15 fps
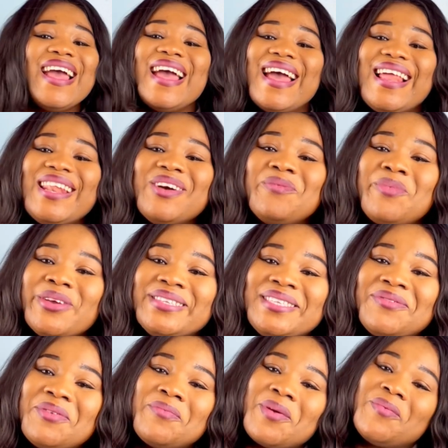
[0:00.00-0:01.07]
Hello
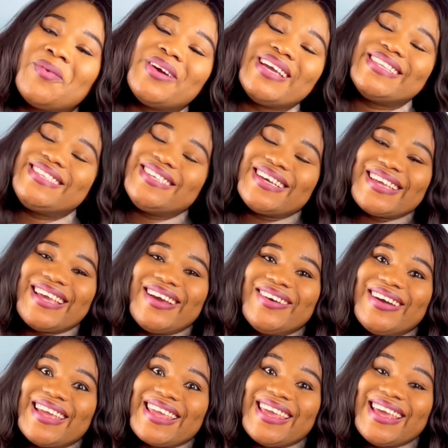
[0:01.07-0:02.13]
beautiful people, it's your
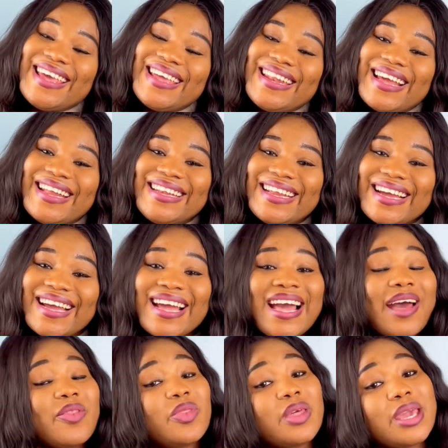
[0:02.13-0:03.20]
girl again, Ada,
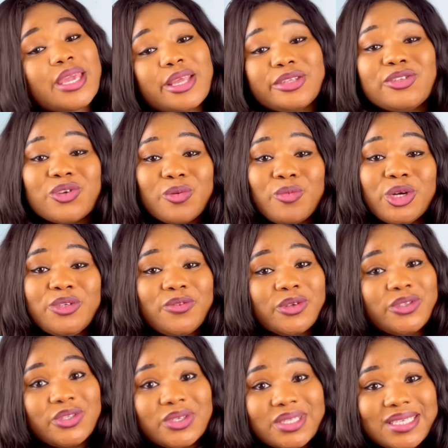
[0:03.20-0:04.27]
and thank you so much
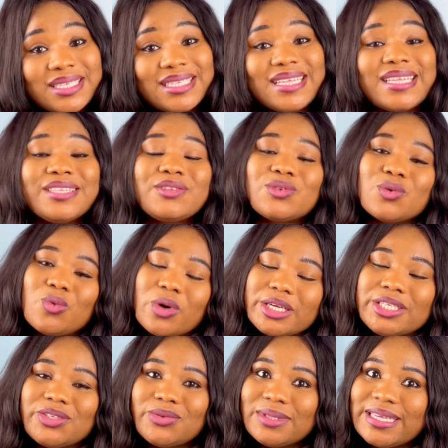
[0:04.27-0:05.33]
for tuning in to
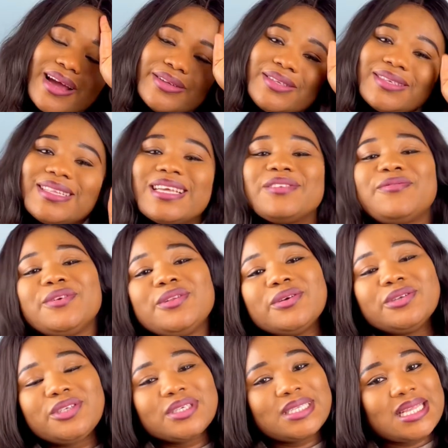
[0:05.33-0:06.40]
watch today. Now in today's
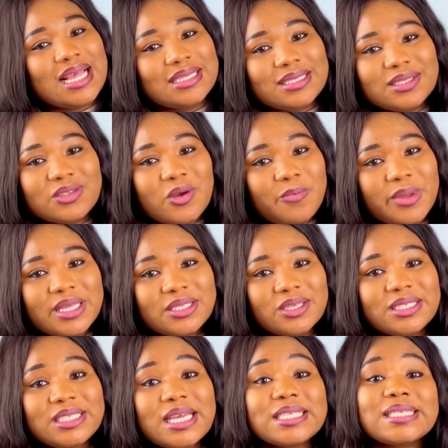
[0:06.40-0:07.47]
video, just as the topic
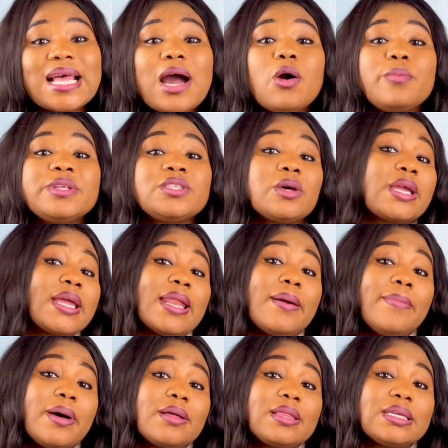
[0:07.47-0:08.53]
suggests, I'll be talking
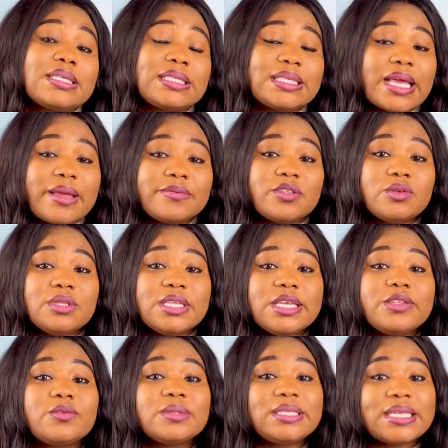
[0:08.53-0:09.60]
about the steps you
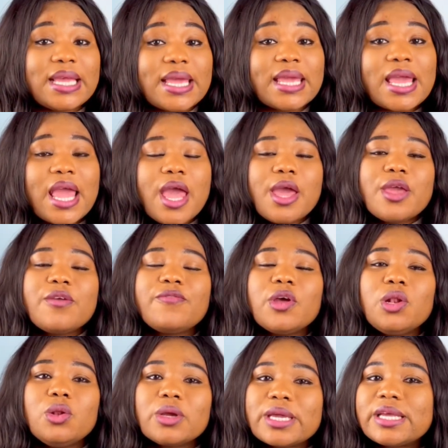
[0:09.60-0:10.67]
need to take if you're
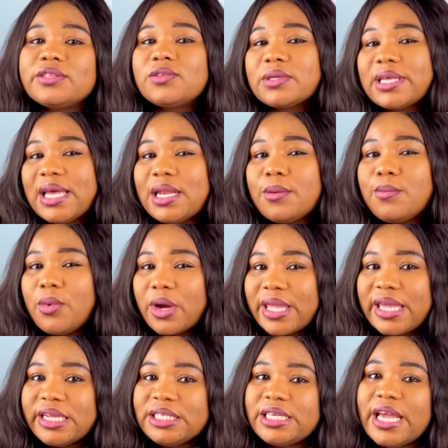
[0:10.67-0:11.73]
looking to get a
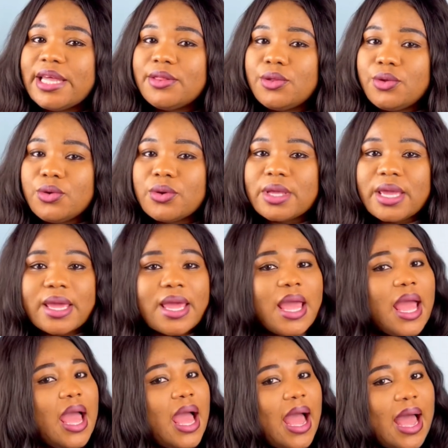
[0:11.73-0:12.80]
mortgage here in the UK
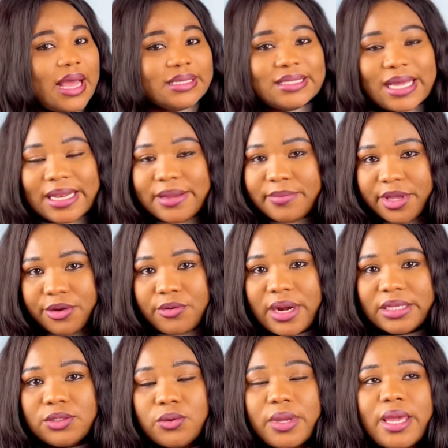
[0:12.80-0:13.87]
as an
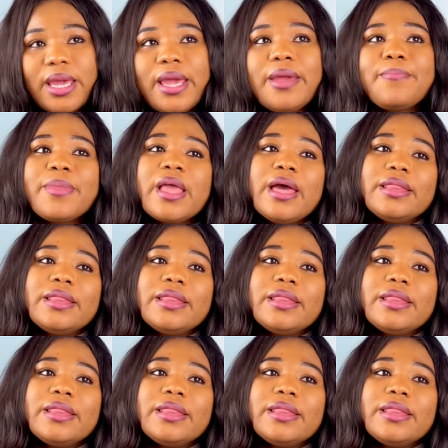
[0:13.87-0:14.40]
immigrant. Okay,